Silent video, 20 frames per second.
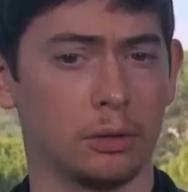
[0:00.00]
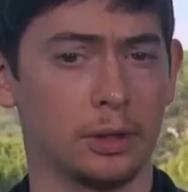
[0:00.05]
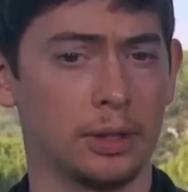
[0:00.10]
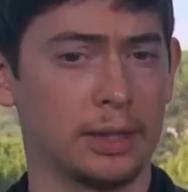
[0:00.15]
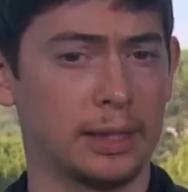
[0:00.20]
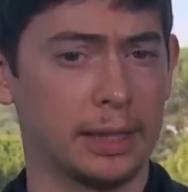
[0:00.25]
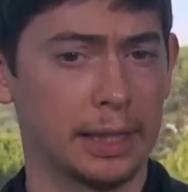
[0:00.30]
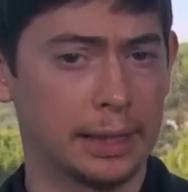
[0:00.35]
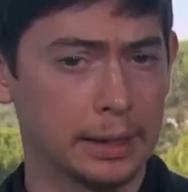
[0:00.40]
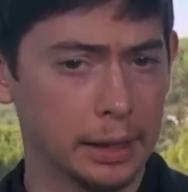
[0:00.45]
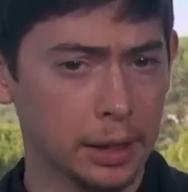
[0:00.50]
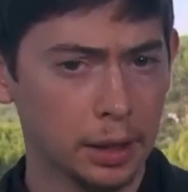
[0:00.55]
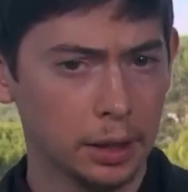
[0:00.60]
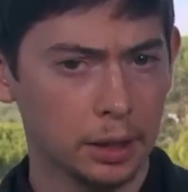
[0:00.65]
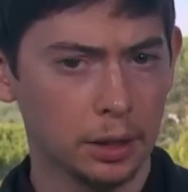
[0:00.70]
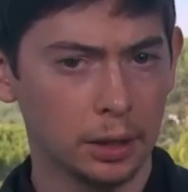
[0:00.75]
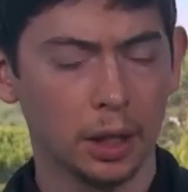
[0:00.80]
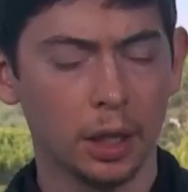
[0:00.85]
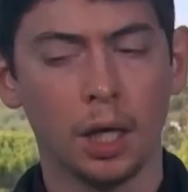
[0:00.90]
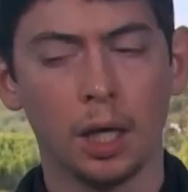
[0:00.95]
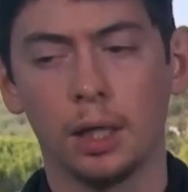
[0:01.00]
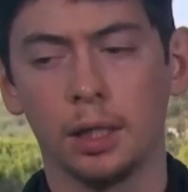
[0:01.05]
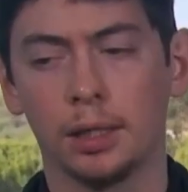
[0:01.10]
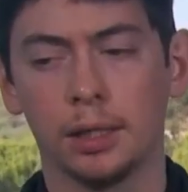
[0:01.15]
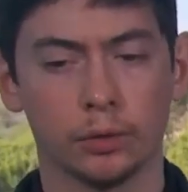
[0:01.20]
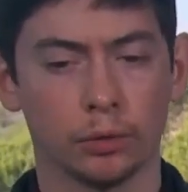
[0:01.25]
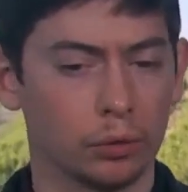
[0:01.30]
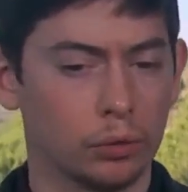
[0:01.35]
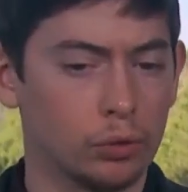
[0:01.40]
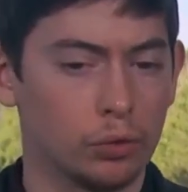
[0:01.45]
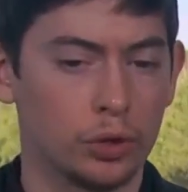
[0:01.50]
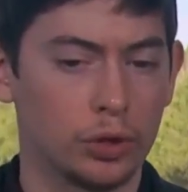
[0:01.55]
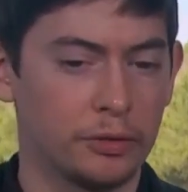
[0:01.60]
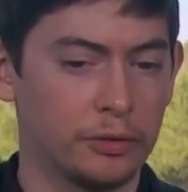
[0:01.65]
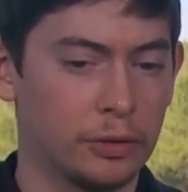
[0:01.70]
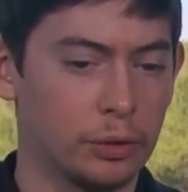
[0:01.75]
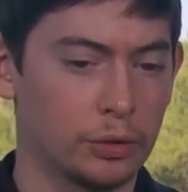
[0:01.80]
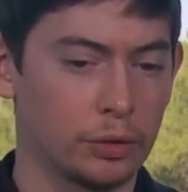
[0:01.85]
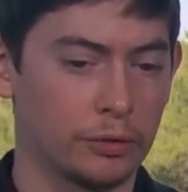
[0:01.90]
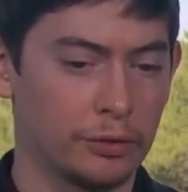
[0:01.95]
sciences will reach out to
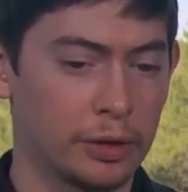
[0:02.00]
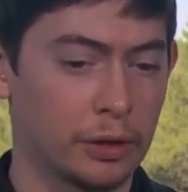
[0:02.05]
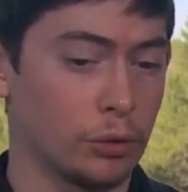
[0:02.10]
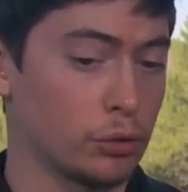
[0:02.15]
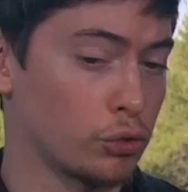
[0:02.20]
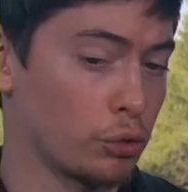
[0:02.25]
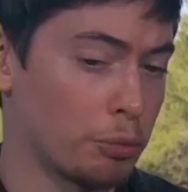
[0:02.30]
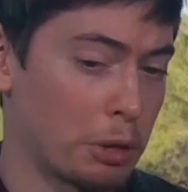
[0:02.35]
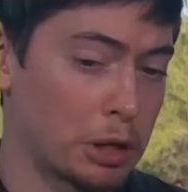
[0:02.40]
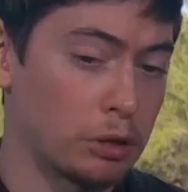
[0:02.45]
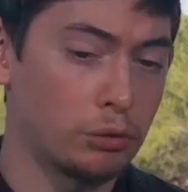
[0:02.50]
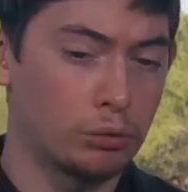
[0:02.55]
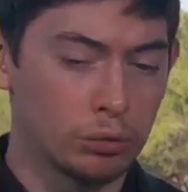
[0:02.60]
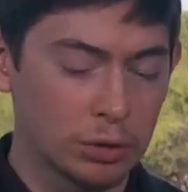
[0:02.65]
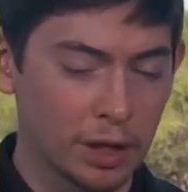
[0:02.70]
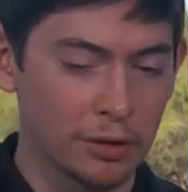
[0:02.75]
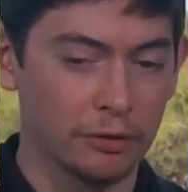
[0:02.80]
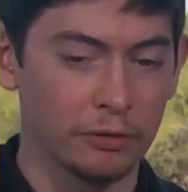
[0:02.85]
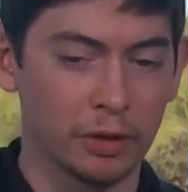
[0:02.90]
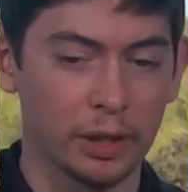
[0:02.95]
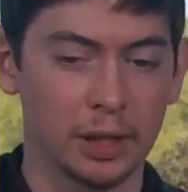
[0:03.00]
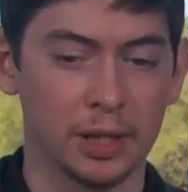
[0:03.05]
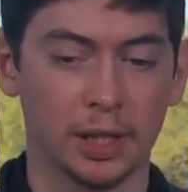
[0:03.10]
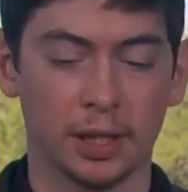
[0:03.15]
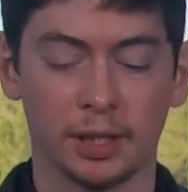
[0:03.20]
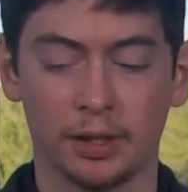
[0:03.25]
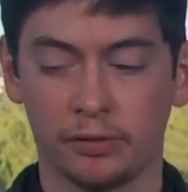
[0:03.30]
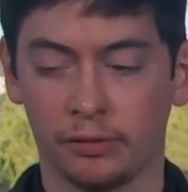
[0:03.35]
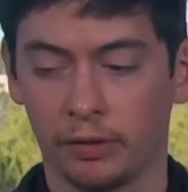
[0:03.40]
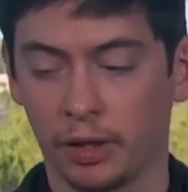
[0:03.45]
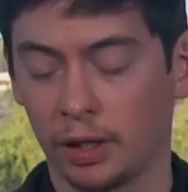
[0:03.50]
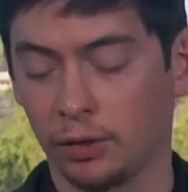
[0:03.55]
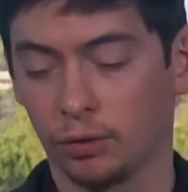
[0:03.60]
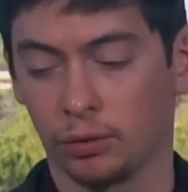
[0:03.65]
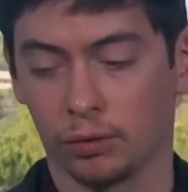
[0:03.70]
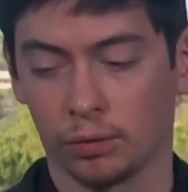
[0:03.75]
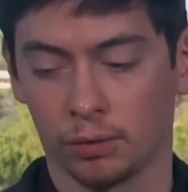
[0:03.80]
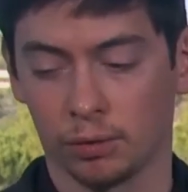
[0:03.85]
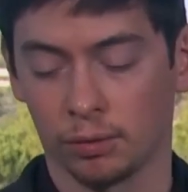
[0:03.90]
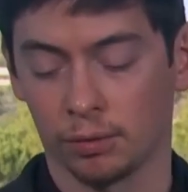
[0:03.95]
philosophy. When looking for
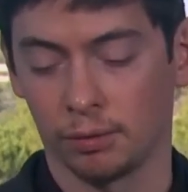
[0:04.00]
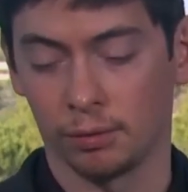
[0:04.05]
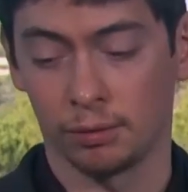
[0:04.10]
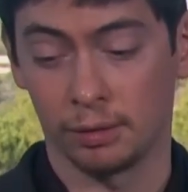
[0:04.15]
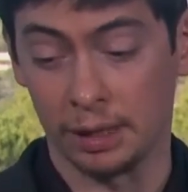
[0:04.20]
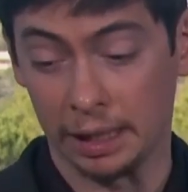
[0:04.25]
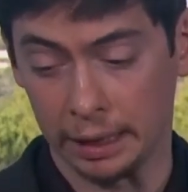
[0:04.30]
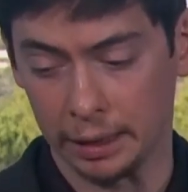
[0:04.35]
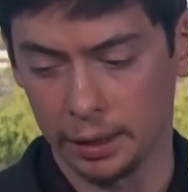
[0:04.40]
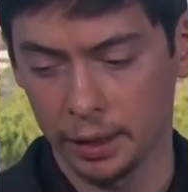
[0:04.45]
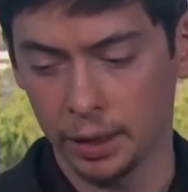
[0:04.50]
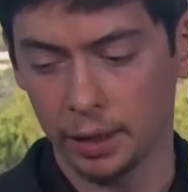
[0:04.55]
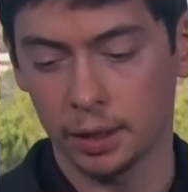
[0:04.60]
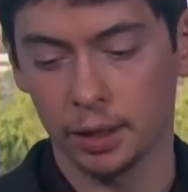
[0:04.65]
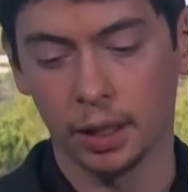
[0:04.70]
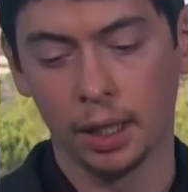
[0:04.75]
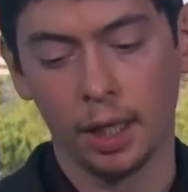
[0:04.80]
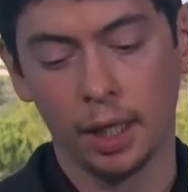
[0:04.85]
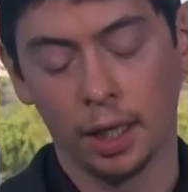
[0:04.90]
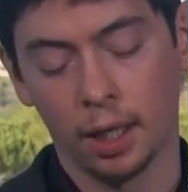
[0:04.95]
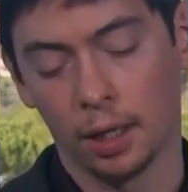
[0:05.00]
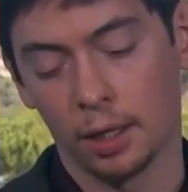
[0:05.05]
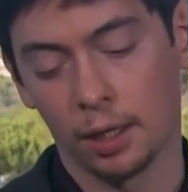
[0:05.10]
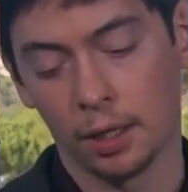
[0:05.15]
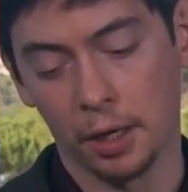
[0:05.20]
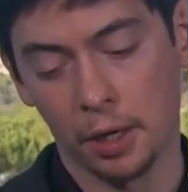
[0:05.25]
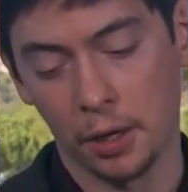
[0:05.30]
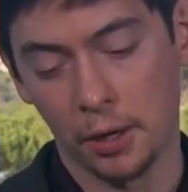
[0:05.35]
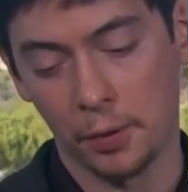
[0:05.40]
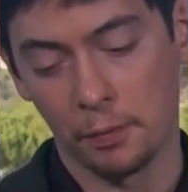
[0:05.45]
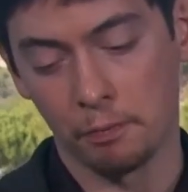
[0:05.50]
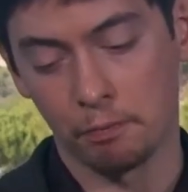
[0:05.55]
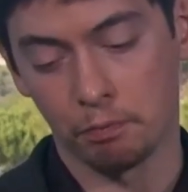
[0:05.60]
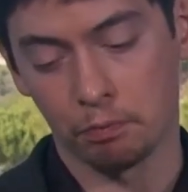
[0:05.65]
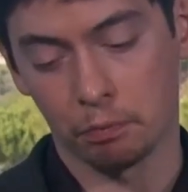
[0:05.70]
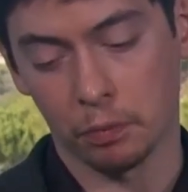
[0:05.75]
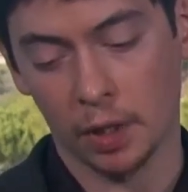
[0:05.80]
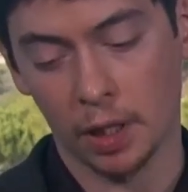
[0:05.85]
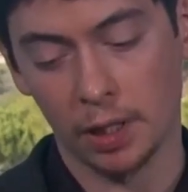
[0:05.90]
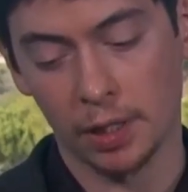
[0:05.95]
tools to create a model for those fields,
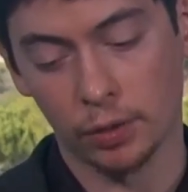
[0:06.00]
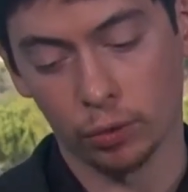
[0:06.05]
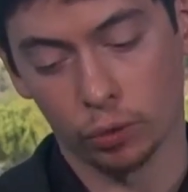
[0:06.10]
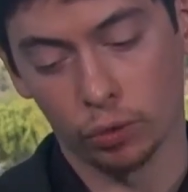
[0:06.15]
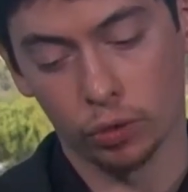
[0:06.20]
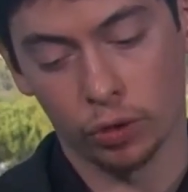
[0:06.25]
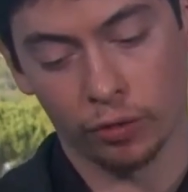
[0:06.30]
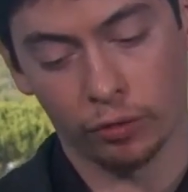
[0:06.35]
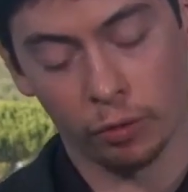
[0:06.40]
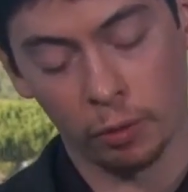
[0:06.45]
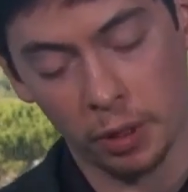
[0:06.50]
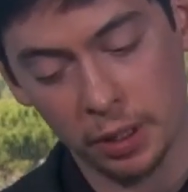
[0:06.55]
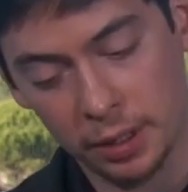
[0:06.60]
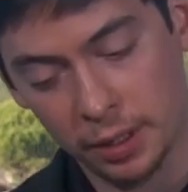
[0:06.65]
create a model for